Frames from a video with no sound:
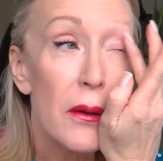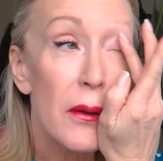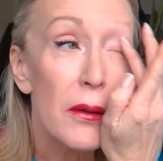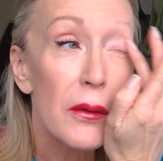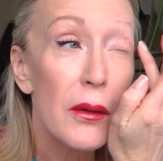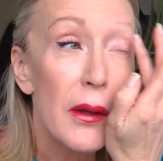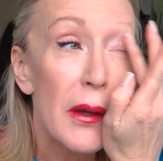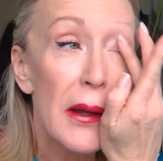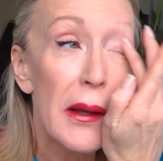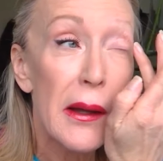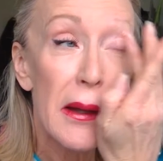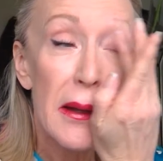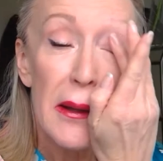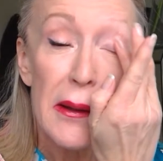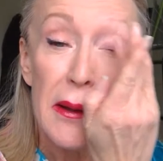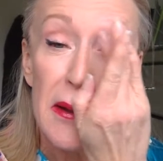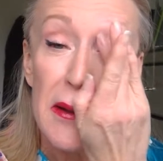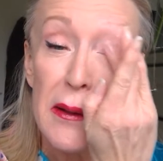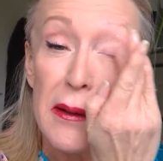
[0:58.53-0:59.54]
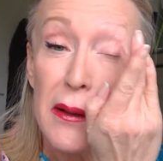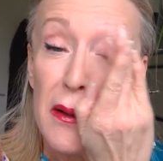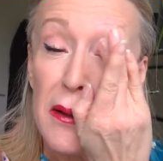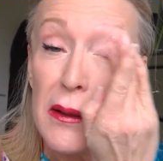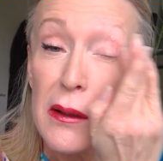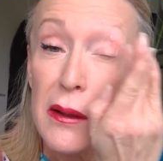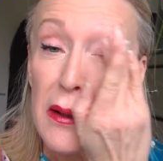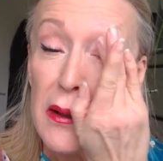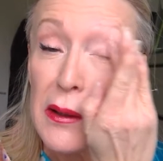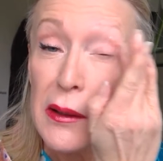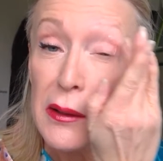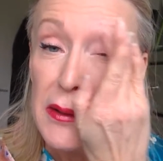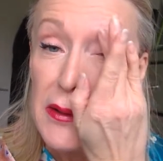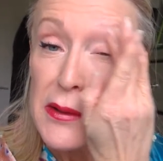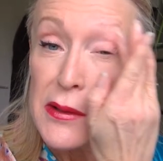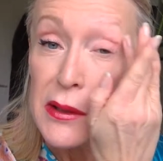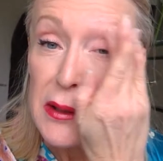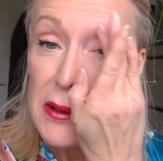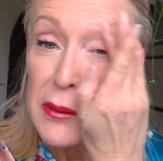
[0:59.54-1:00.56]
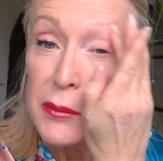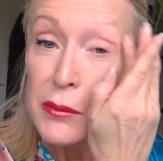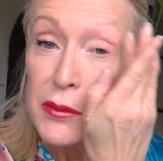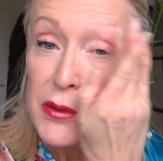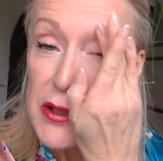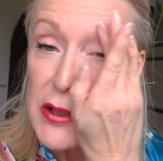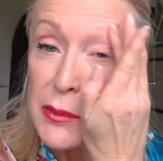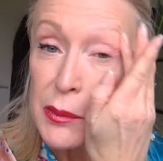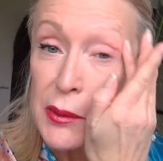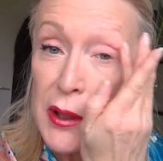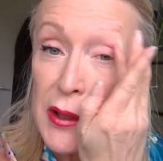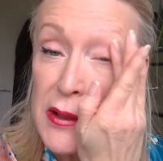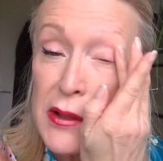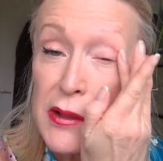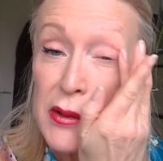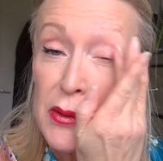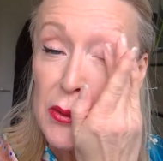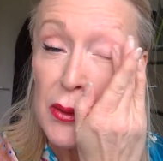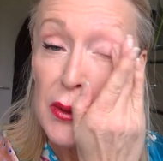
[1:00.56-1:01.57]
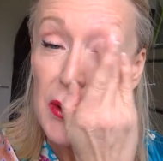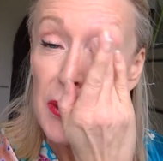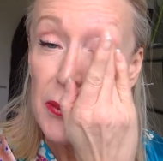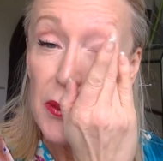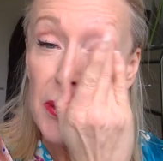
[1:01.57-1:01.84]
on there and just blend it all in.